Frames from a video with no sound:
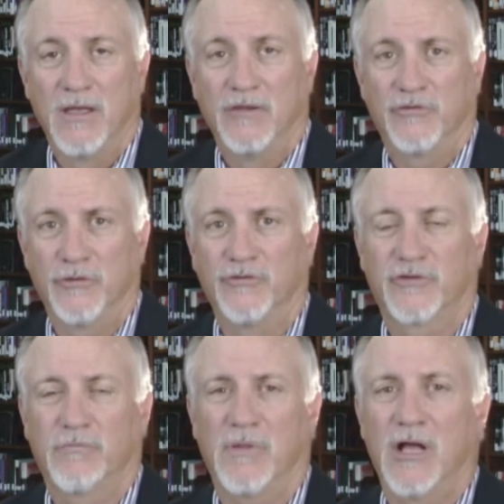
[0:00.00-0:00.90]
Students
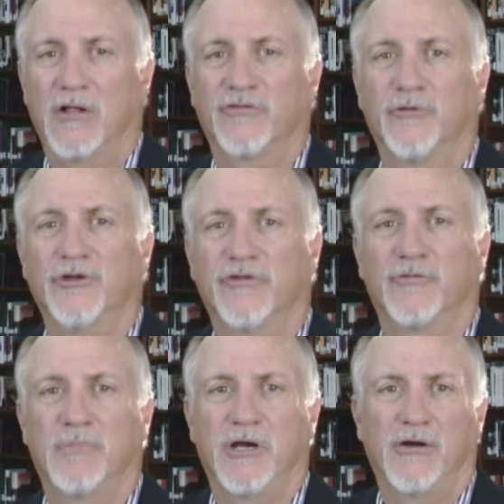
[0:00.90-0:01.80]
may also
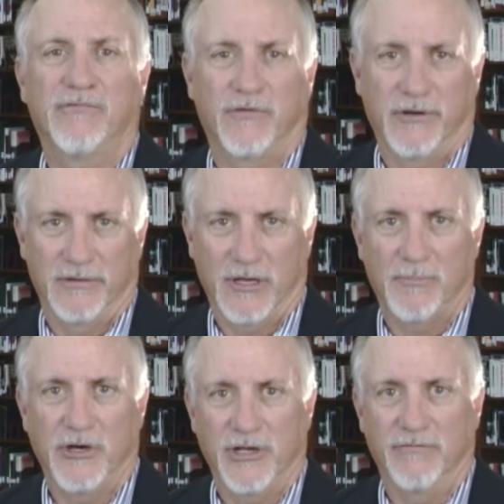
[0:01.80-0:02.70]
disappear for a
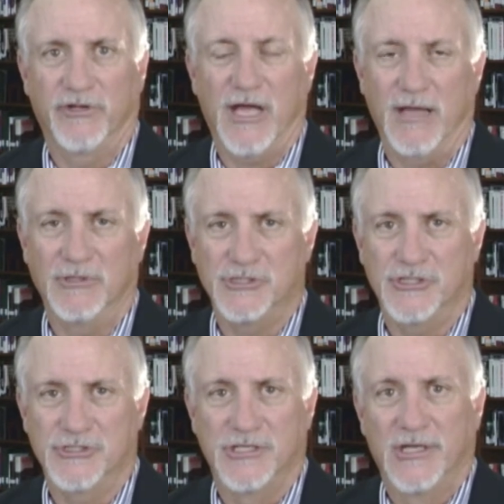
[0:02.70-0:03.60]
period of time and just